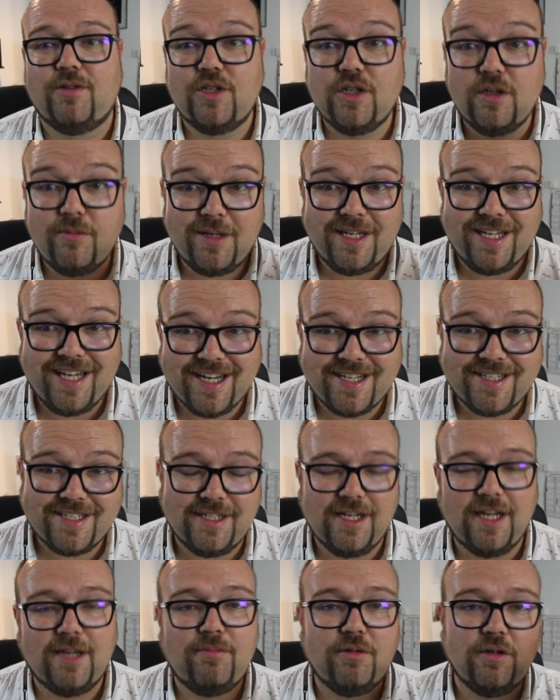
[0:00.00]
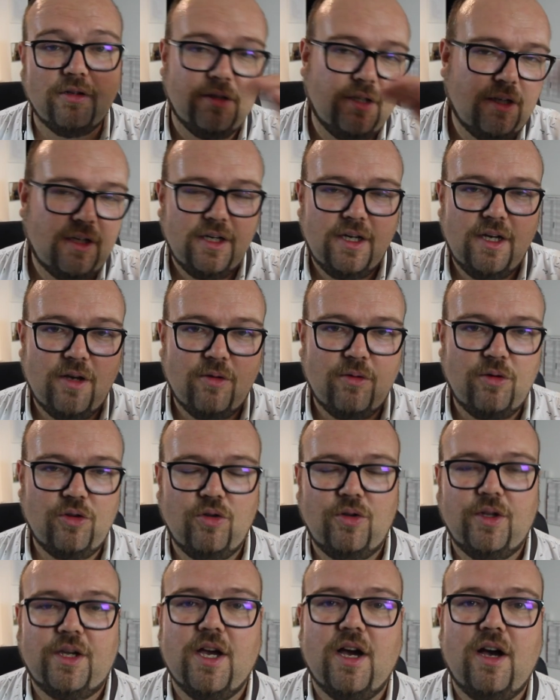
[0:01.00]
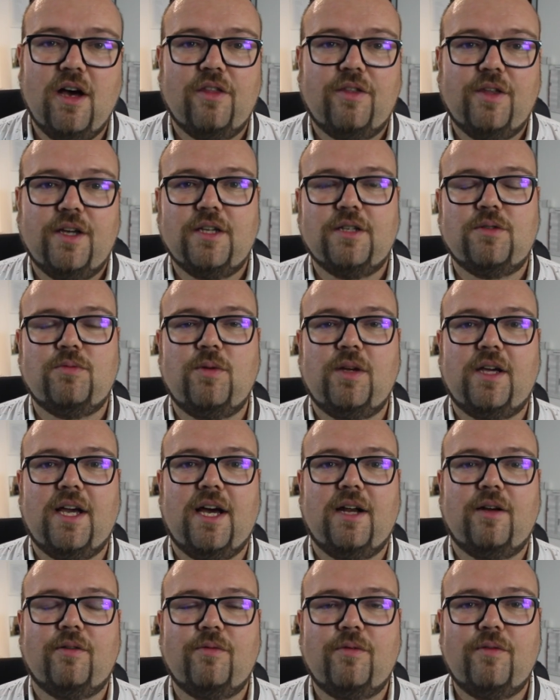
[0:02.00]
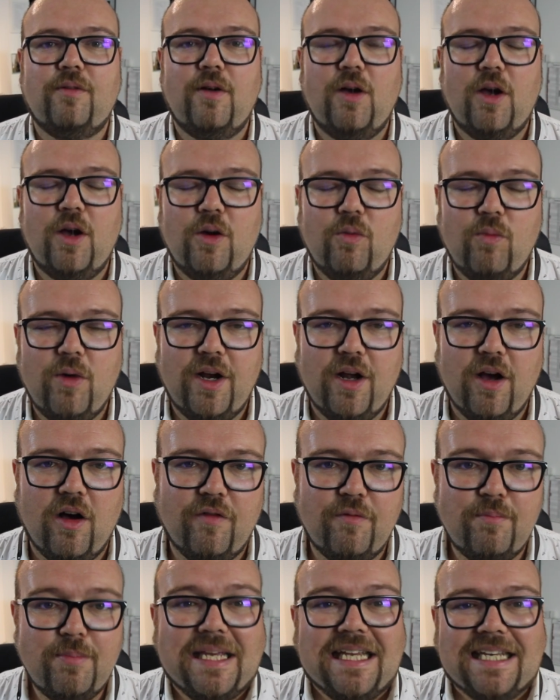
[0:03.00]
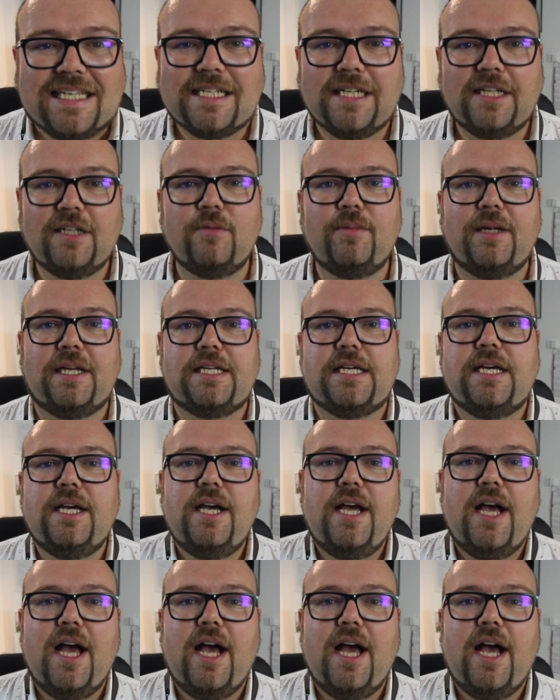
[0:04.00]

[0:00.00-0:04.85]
It should have been yesterday, but with all the car things, we kind of went off piste a little bit.